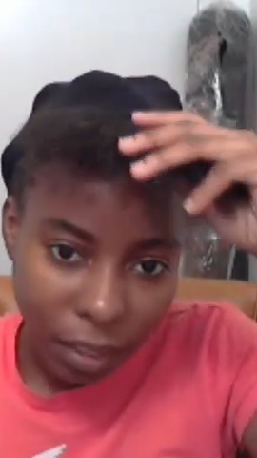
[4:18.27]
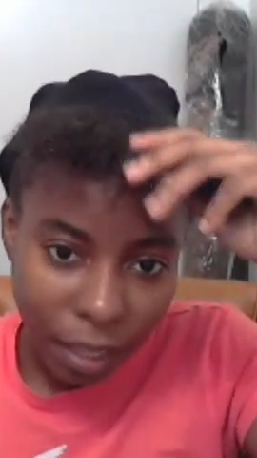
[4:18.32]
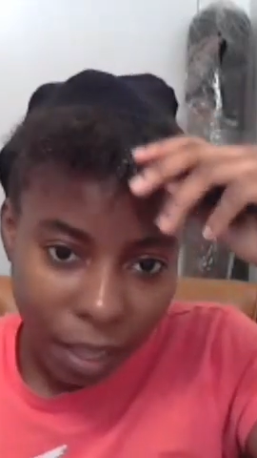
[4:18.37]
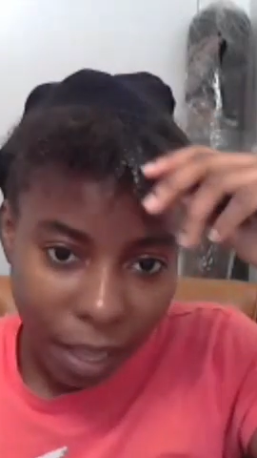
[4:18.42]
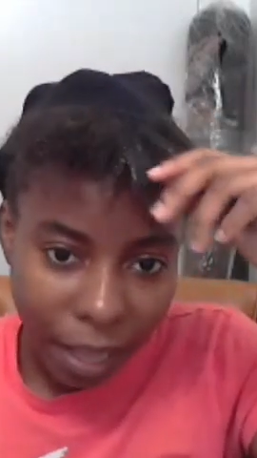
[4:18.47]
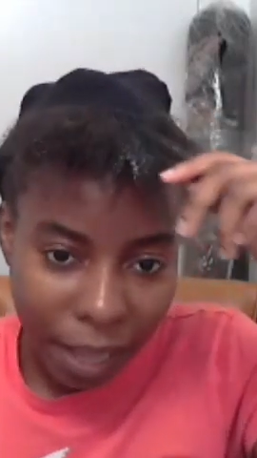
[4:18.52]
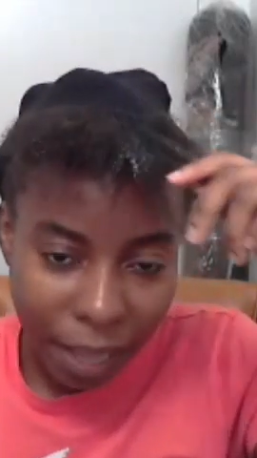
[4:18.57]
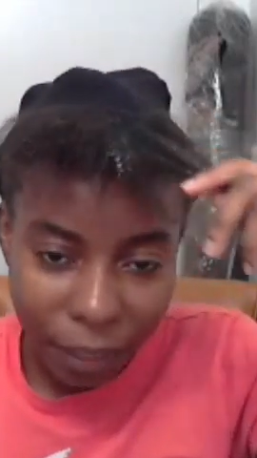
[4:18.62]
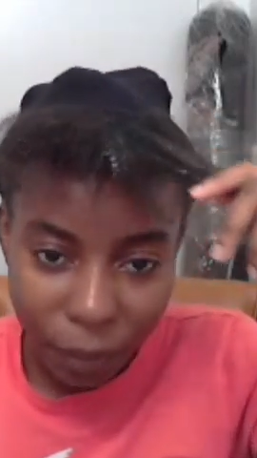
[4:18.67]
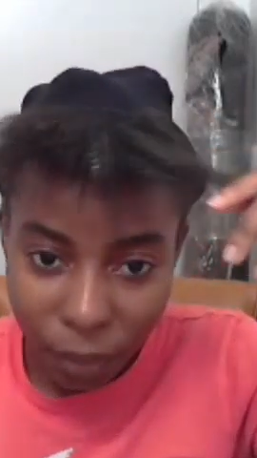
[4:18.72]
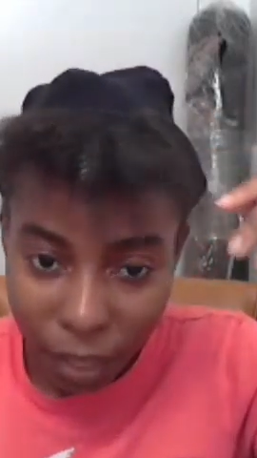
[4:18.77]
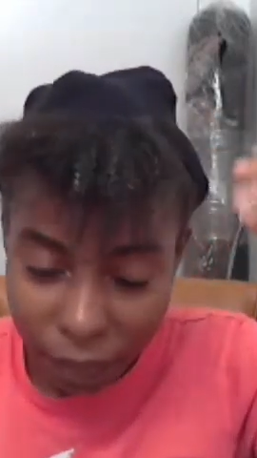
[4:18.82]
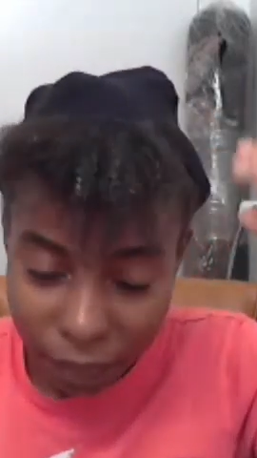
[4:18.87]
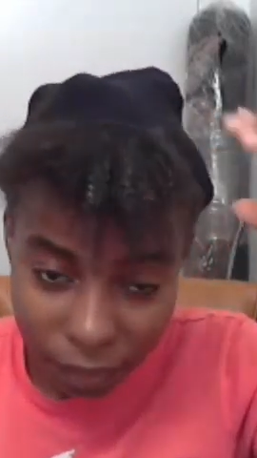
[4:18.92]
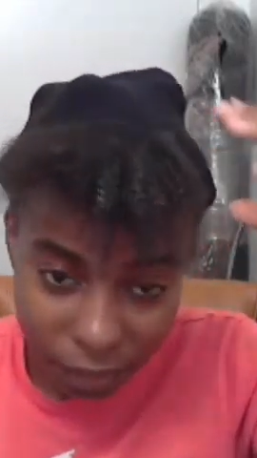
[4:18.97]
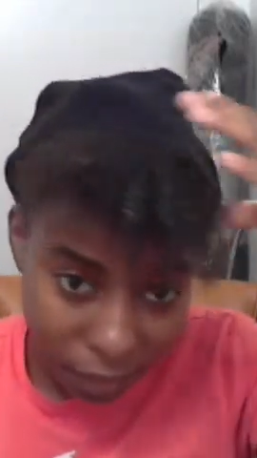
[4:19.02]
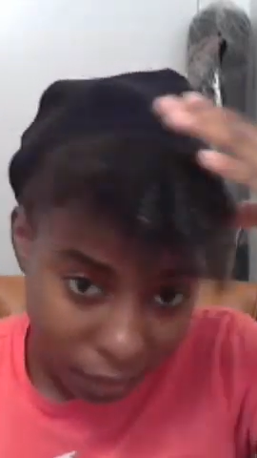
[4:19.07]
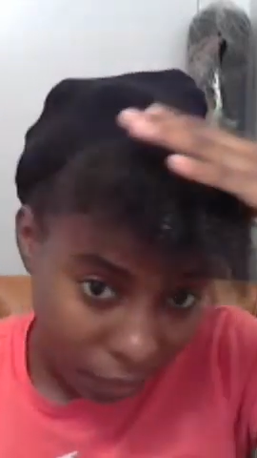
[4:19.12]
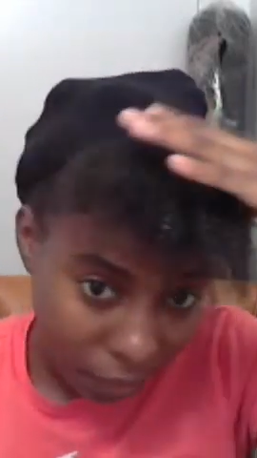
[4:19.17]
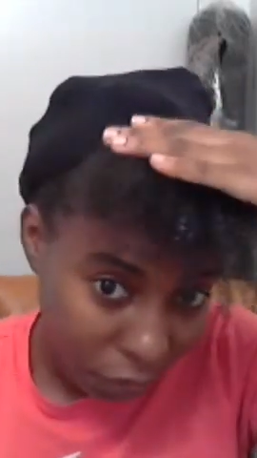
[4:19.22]
I don't have the
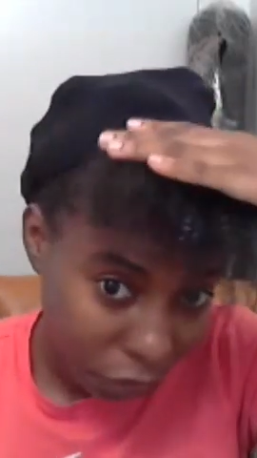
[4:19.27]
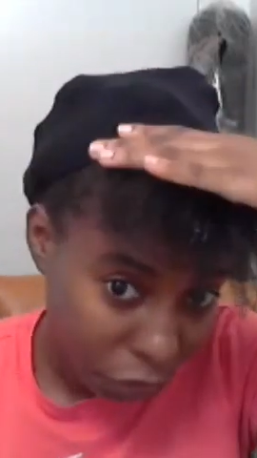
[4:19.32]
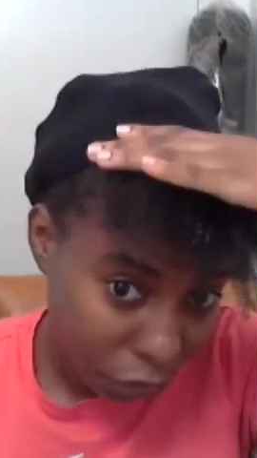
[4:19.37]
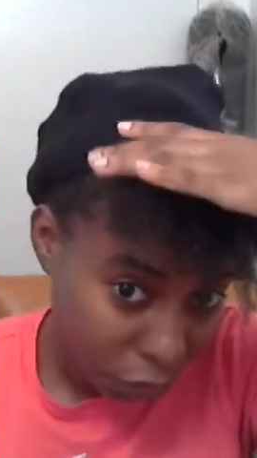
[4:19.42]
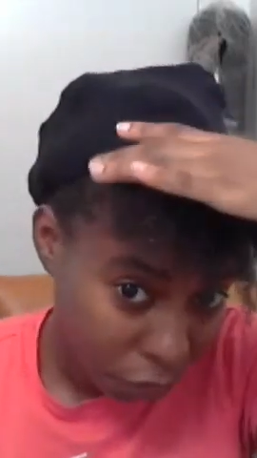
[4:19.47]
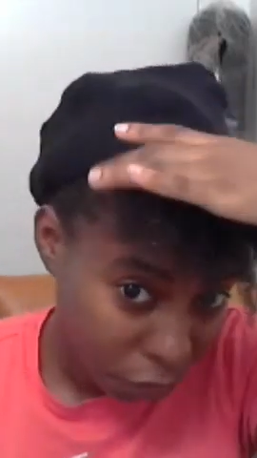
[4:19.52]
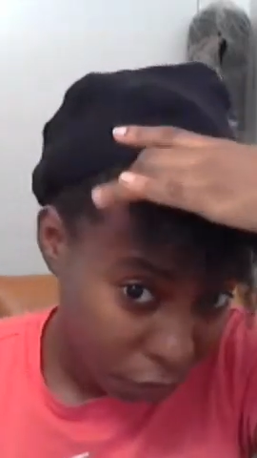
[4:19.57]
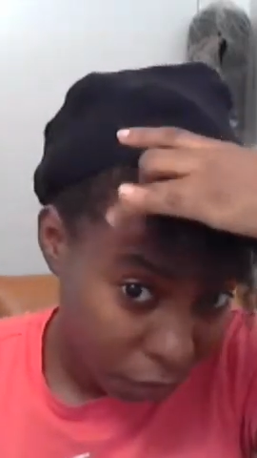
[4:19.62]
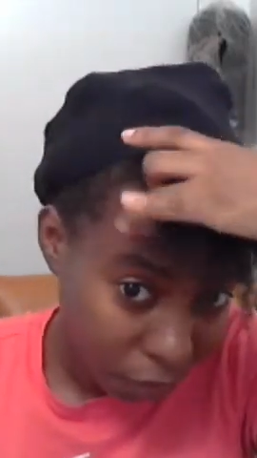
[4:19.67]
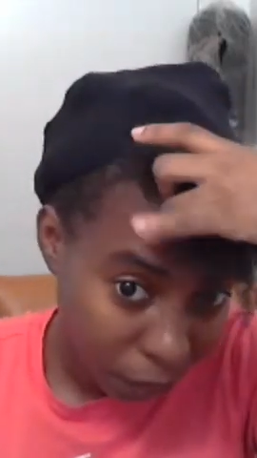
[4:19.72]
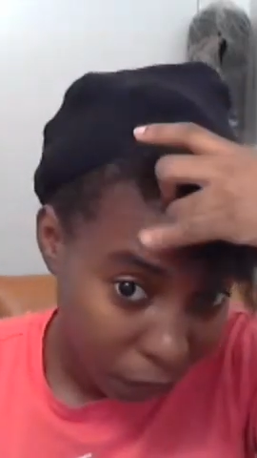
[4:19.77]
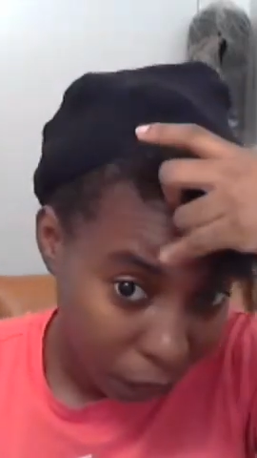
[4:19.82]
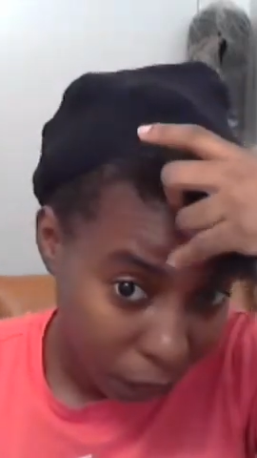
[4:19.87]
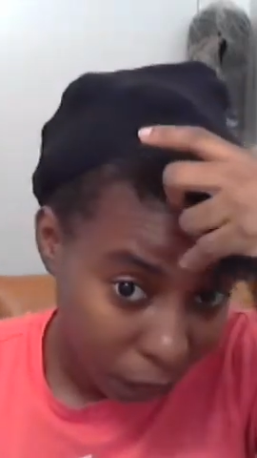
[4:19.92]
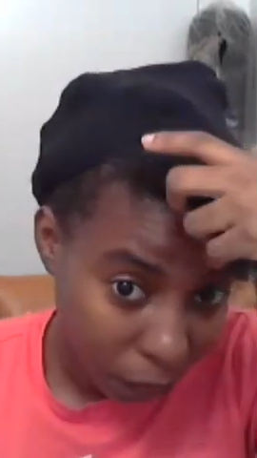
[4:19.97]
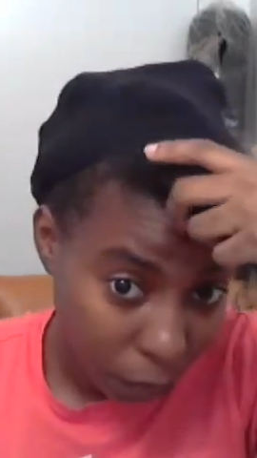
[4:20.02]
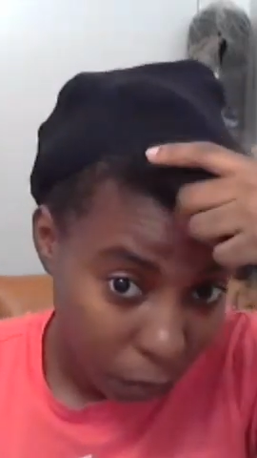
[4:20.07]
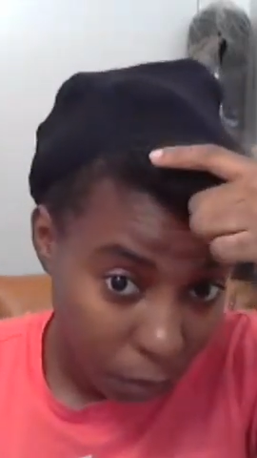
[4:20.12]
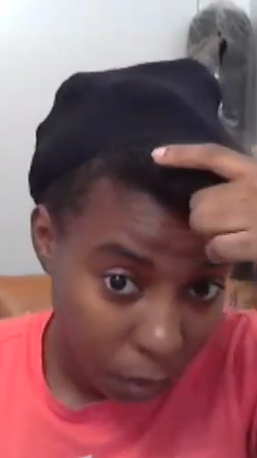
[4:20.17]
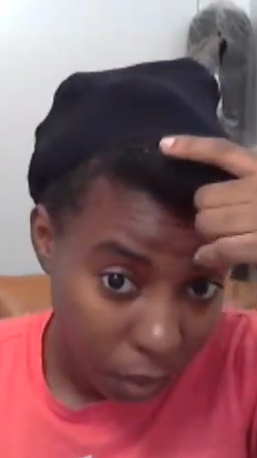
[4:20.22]
texture
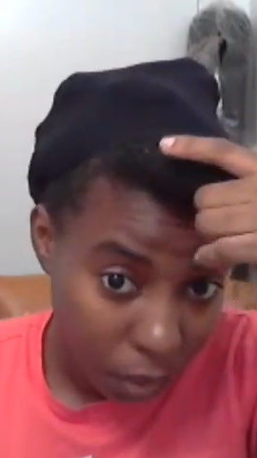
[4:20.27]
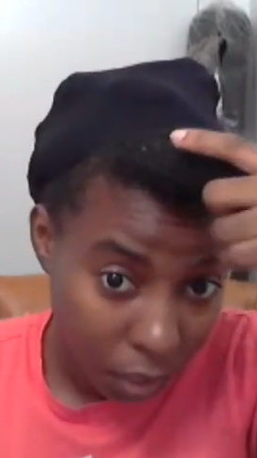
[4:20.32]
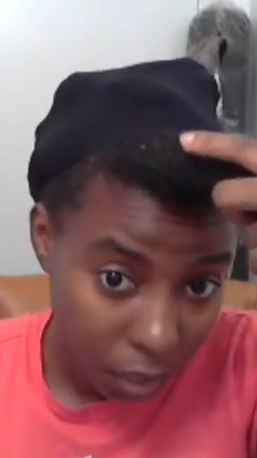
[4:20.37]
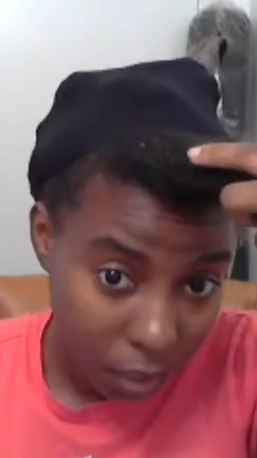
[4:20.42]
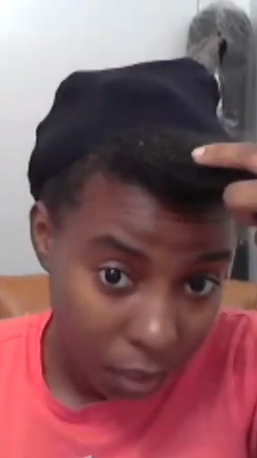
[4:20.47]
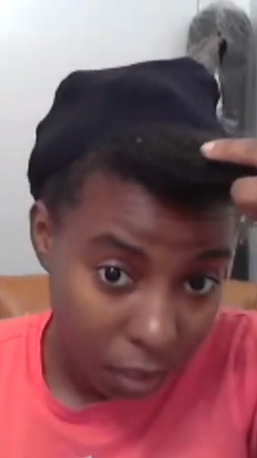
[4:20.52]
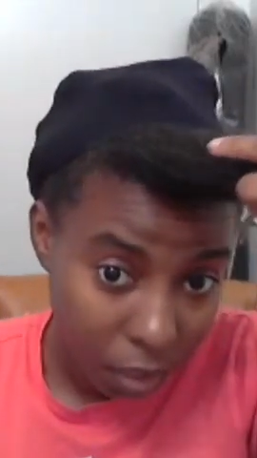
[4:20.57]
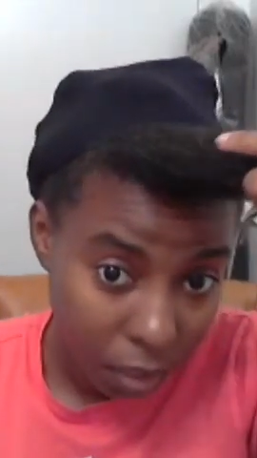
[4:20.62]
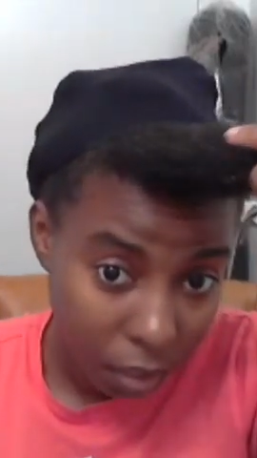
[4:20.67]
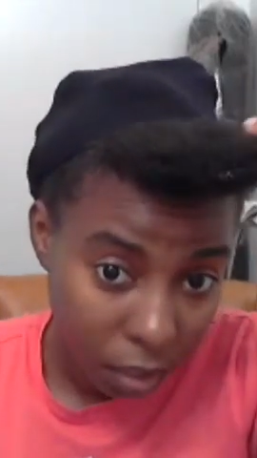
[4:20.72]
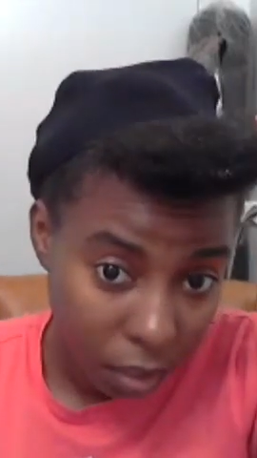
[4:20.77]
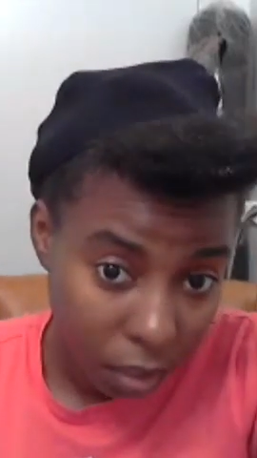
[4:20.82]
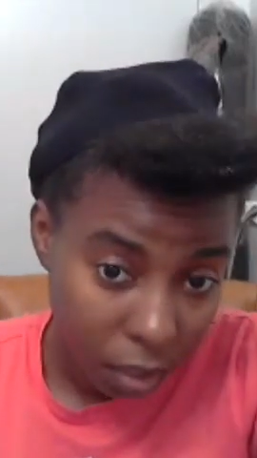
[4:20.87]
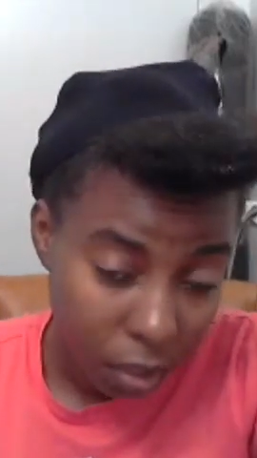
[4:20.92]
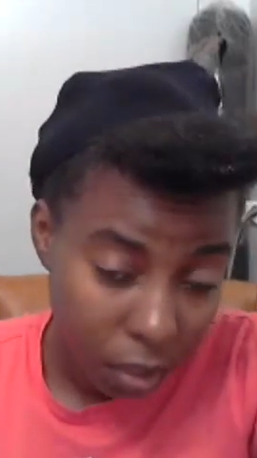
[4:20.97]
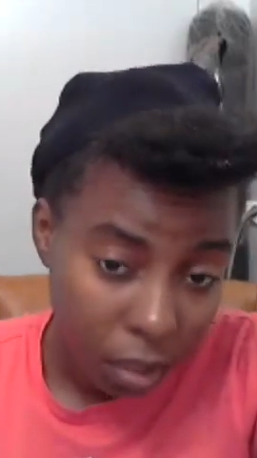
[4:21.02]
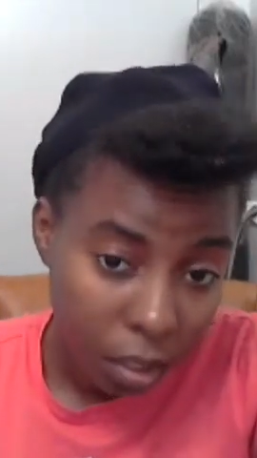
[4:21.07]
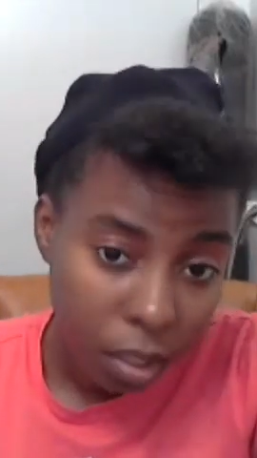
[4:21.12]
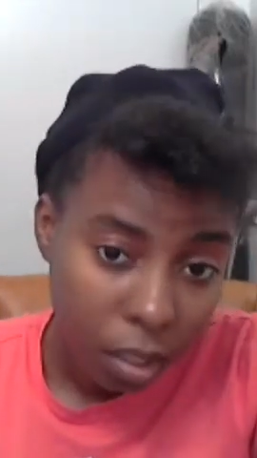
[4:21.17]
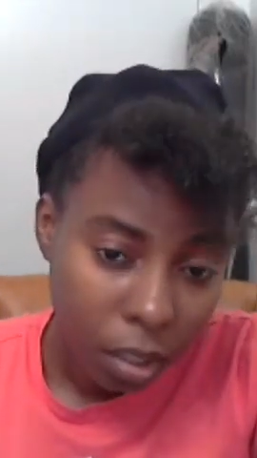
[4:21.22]
for
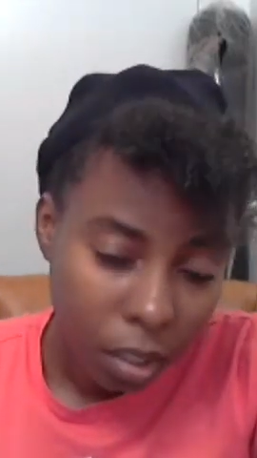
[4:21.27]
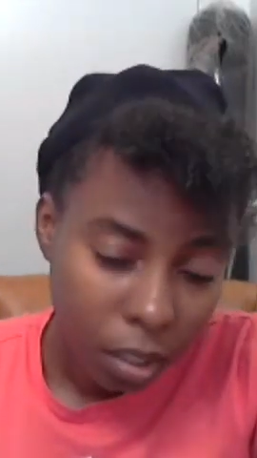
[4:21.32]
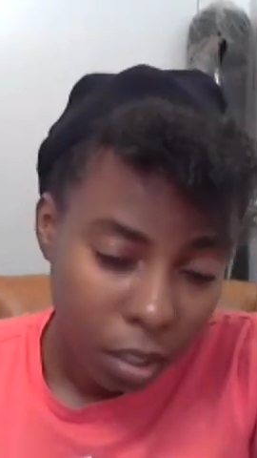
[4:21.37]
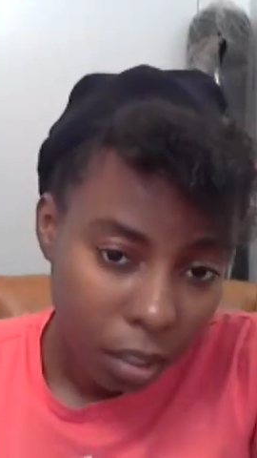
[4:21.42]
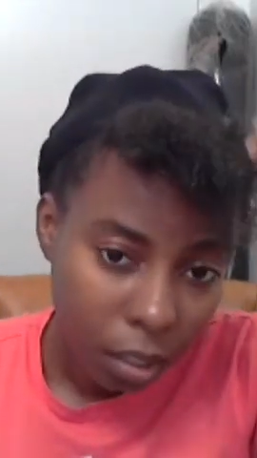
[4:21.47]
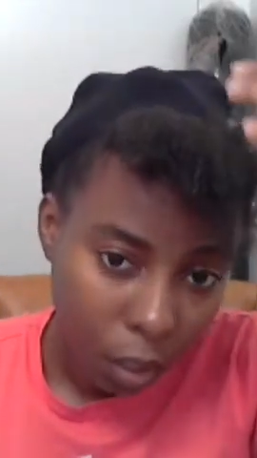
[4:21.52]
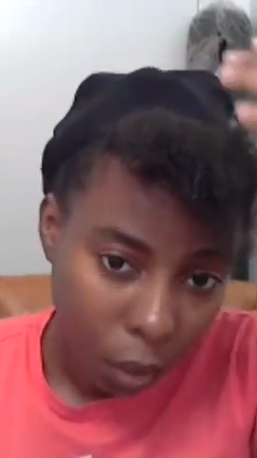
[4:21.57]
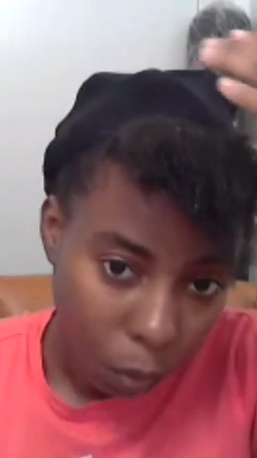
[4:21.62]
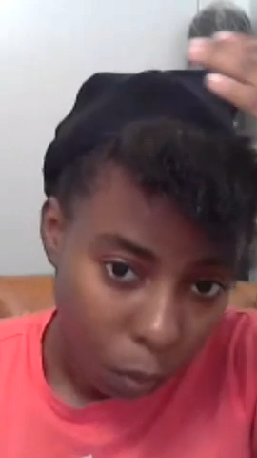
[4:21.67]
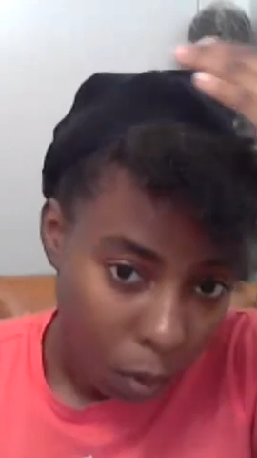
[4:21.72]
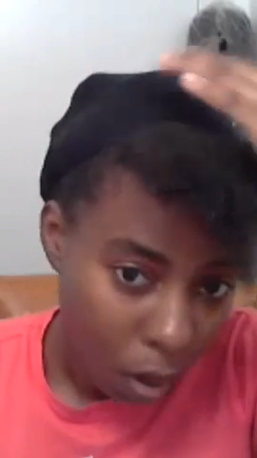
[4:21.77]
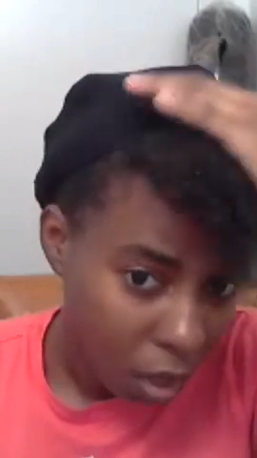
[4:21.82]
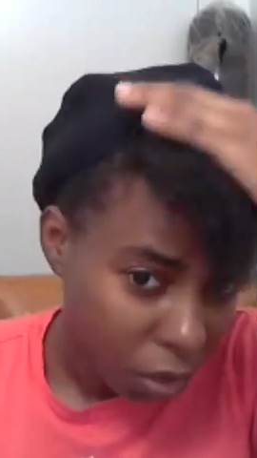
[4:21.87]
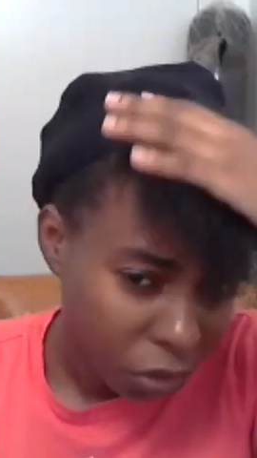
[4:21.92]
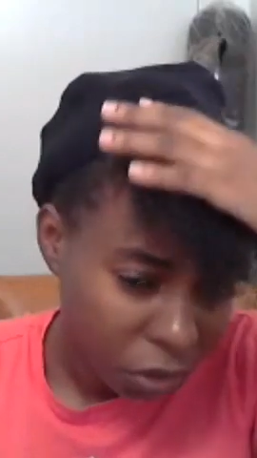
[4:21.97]
wash